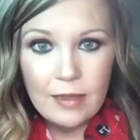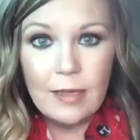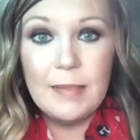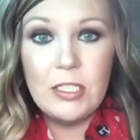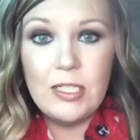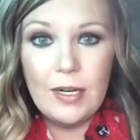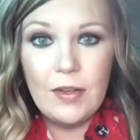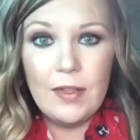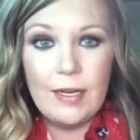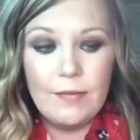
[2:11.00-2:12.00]
let me just
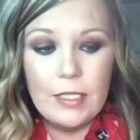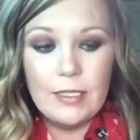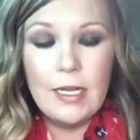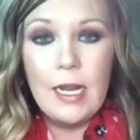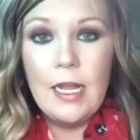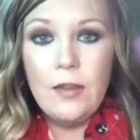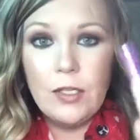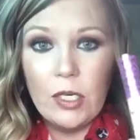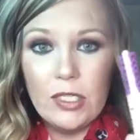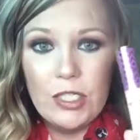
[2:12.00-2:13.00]
tell you the difference.
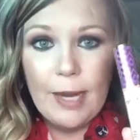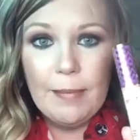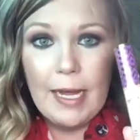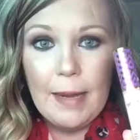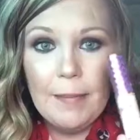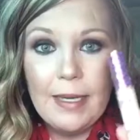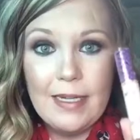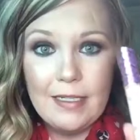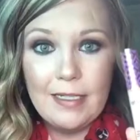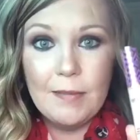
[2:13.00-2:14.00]
The Tarte Shape Tape
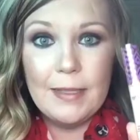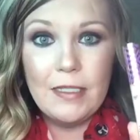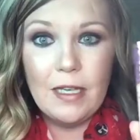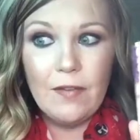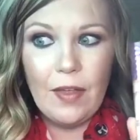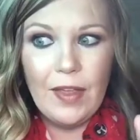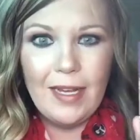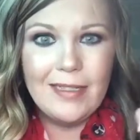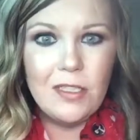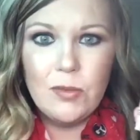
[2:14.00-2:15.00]
is expensive. I
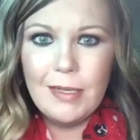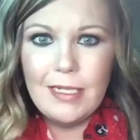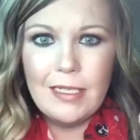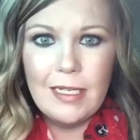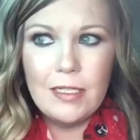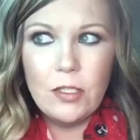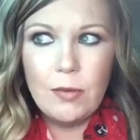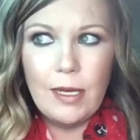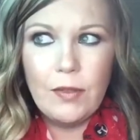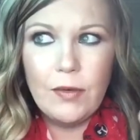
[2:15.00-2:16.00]
think it's $26,
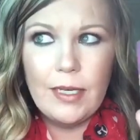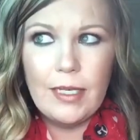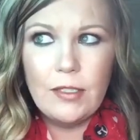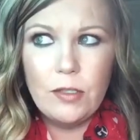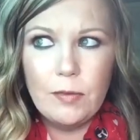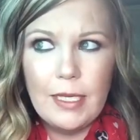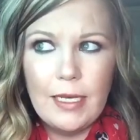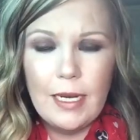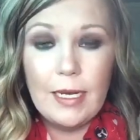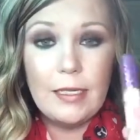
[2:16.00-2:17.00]
$23,
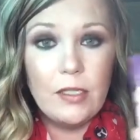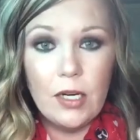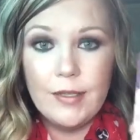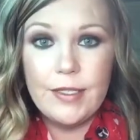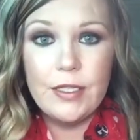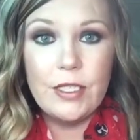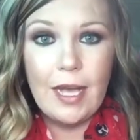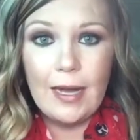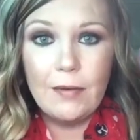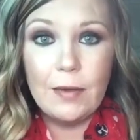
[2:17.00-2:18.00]
$29.
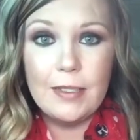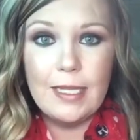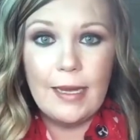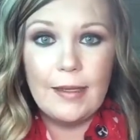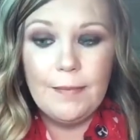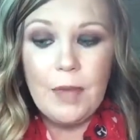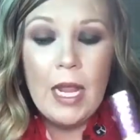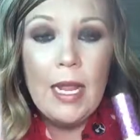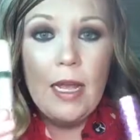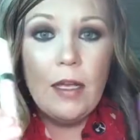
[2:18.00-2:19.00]
I don't know exactly.
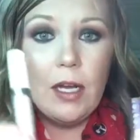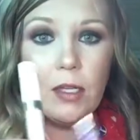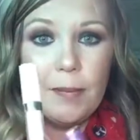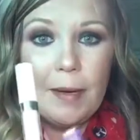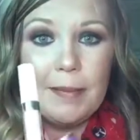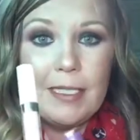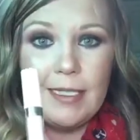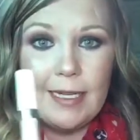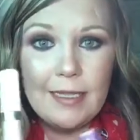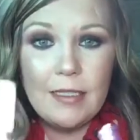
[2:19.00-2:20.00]
ColourPop is
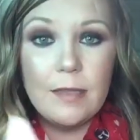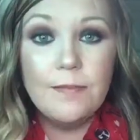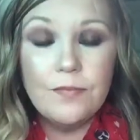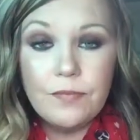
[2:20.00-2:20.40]
$6.